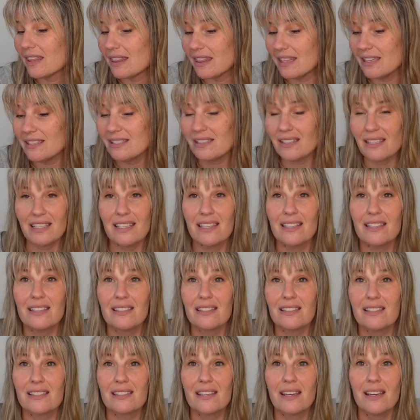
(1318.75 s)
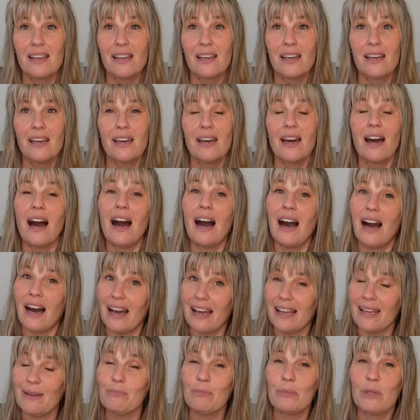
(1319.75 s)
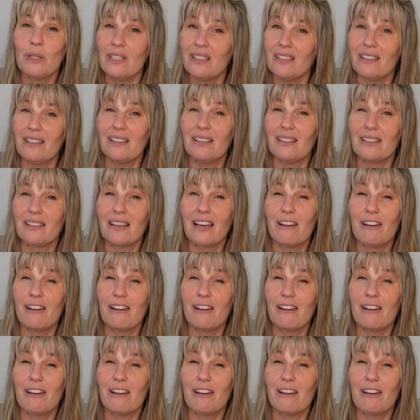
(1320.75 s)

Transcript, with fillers: This is, I'm gonna